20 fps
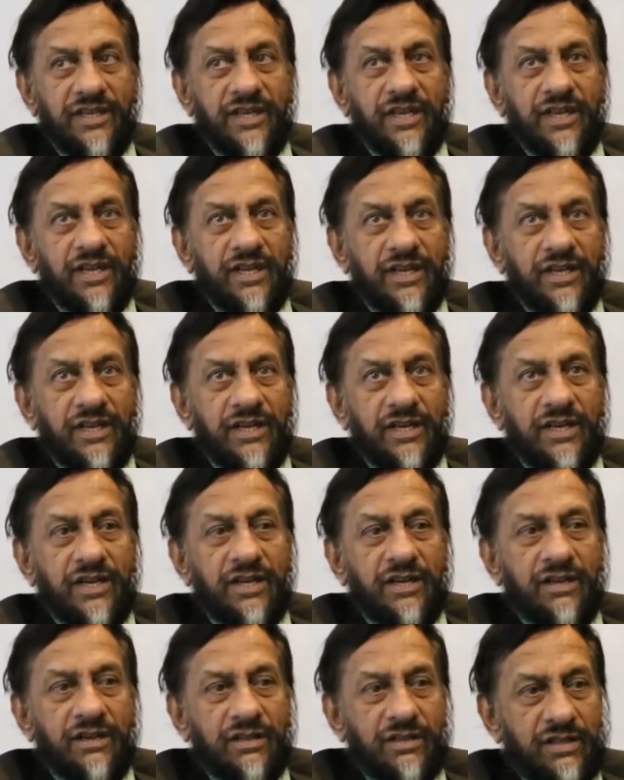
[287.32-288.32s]
And
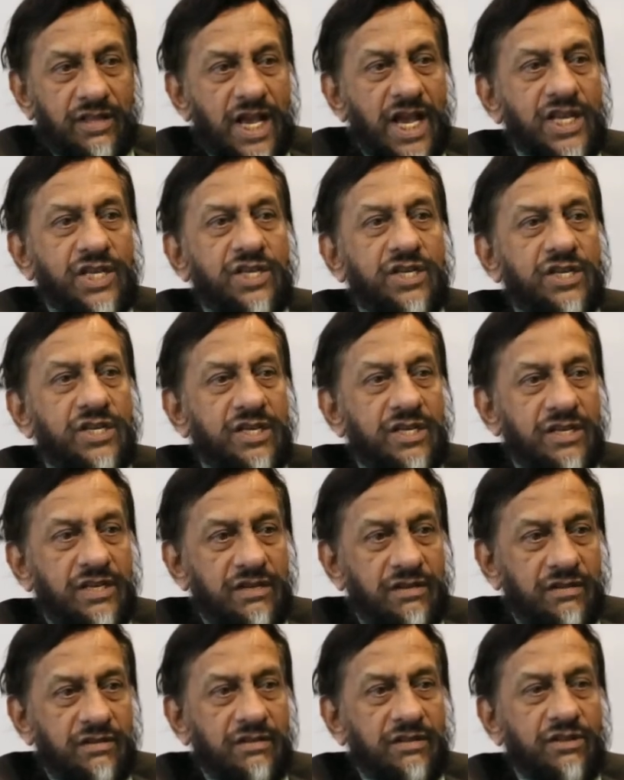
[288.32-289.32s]

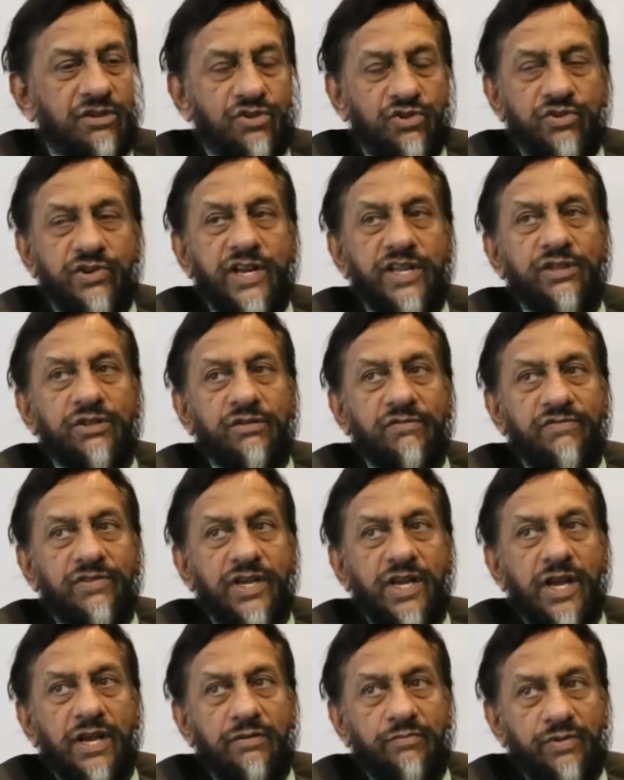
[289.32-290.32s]
that's the strength of
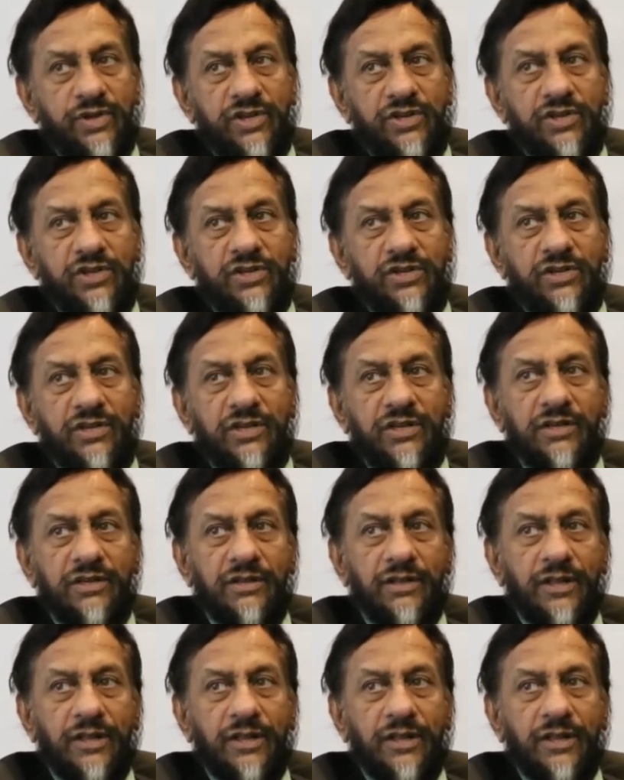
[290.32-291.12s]
the IPCC.